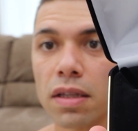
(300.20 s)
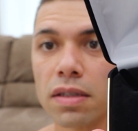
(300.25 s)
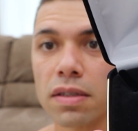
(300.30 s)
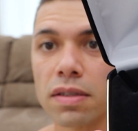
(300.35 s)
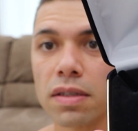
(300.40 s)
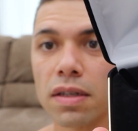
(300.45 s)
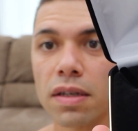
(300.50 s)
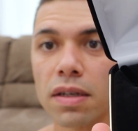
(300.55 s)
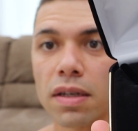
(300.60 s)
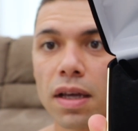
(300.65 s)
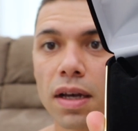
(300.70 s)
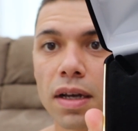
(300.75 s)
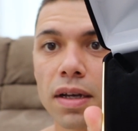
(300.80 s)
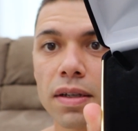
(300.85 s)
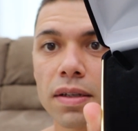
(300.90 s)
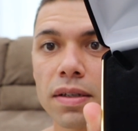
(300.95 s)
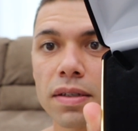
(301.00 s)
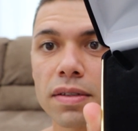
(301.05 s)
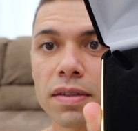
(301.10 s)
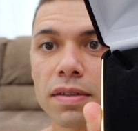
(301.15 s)
It's the
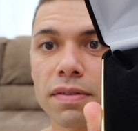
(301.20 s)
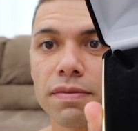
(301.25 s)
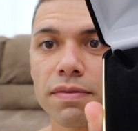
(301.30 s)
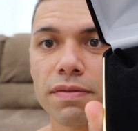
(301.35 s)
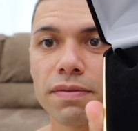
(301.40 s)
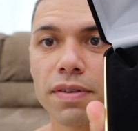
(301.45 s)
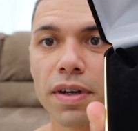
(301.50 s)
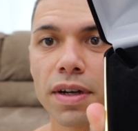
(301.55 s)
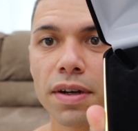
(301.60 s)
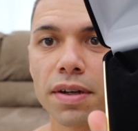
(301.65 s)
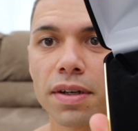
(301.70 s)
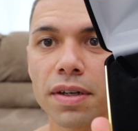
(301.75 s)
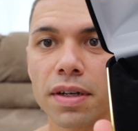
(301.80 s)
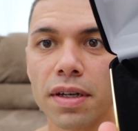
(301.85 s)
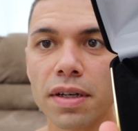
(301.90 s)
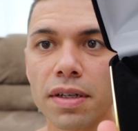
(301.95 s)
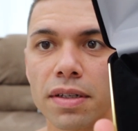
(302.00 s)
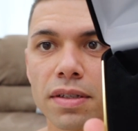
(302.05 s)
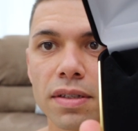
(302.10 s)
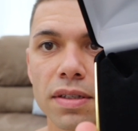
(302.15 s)
necklace, very
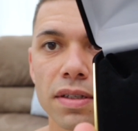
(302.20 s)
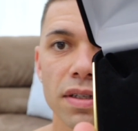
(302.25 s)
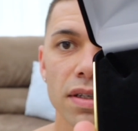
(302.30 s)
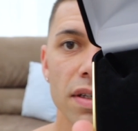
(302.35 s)
nice.